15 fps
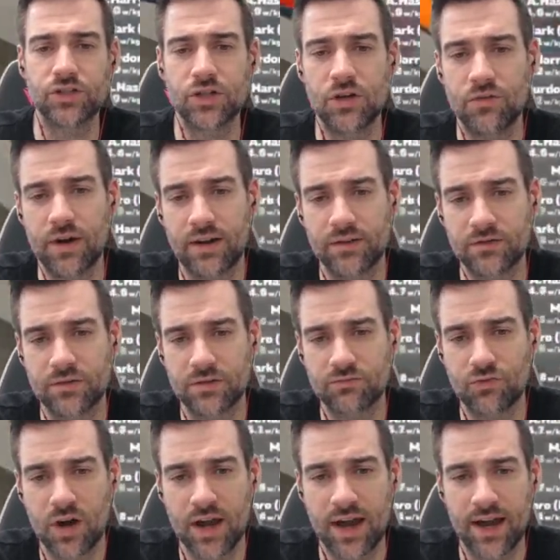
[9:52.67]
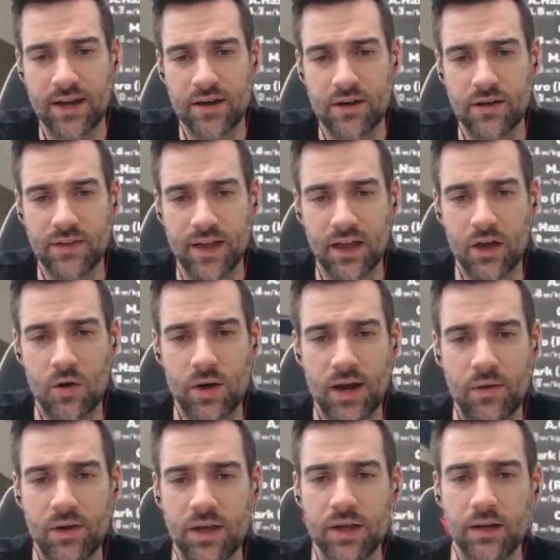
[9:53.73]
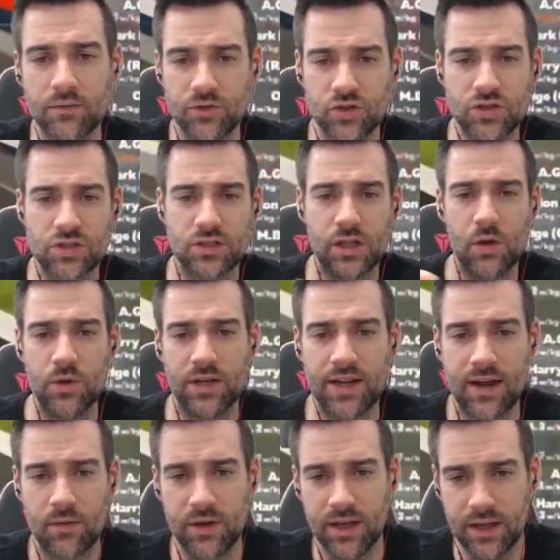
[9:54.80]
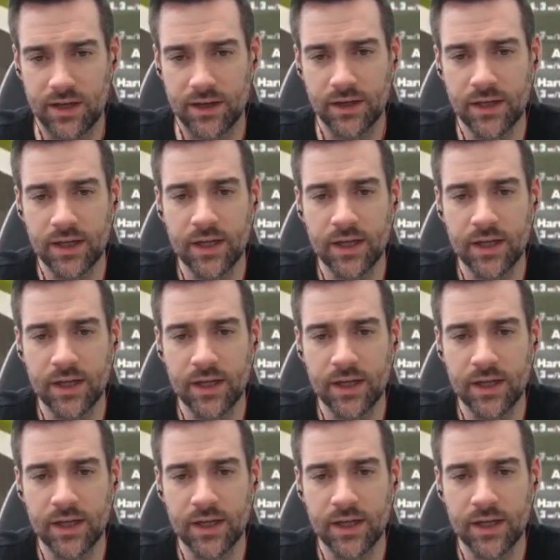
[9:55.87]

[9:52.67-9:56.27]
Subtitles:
turn around this right-hander and then go down here, just slowed it down here.